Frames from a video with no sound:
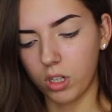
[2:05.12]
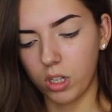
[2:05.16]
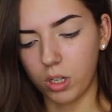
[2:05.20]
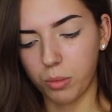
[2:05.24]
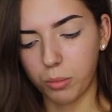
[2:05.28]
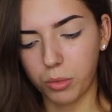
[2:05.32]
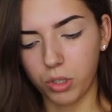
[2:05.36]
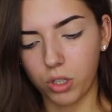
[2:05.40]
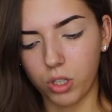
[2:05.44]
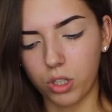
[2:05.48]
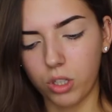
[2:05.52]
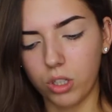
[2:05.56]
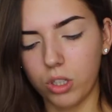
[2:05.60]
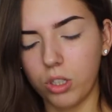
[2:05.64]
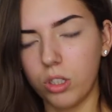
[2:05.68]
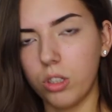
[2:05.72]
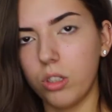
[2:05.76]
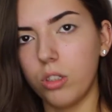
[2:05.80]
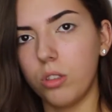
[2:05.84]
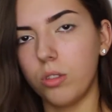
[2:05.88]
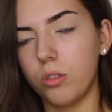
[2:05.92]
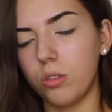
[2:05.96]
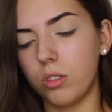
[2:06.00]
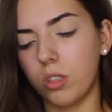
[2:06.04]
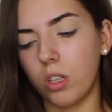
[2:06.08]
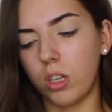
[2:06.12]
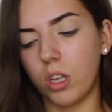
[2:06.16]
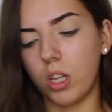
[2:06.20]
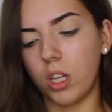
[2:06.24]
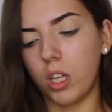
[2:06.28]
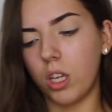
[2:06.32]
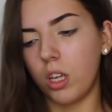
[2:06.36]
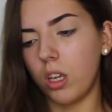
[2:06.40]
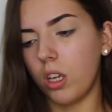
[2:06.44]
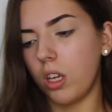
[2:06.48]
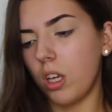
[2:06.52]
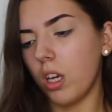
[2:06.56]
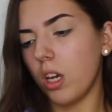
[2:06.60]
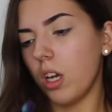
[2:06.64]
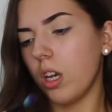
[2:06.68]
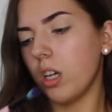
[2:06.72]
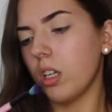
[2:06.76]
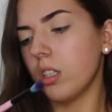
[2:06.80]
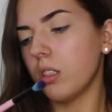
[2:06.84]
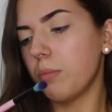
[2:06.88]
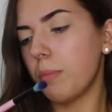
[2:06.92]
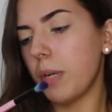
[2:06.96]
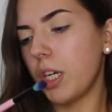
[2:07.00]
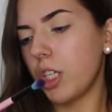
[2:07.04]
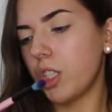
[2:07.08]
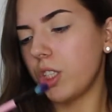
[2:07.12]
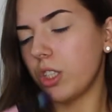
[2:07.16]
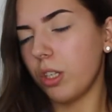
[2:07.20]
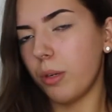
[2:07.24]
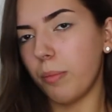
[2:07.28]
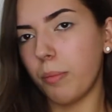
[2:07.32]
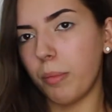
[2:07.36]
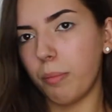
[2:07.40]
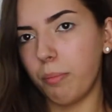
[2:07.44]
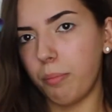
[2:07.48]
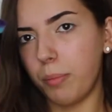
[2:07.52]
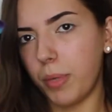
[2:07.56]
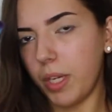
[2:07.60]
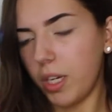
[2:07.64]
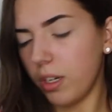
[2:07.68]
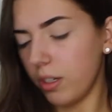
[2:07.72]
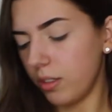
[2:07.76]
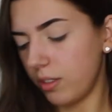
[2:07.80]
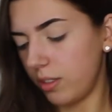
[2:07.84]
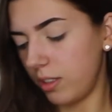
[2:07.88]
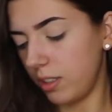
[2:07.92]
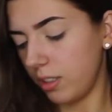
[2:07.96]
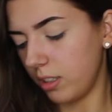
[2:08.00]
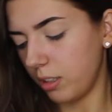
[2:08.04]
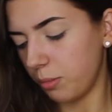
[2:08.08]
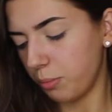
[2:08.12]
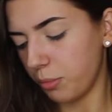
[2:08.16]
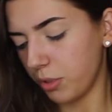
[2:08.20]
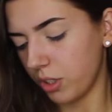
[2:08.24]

And I'm going to use the Spectrum B06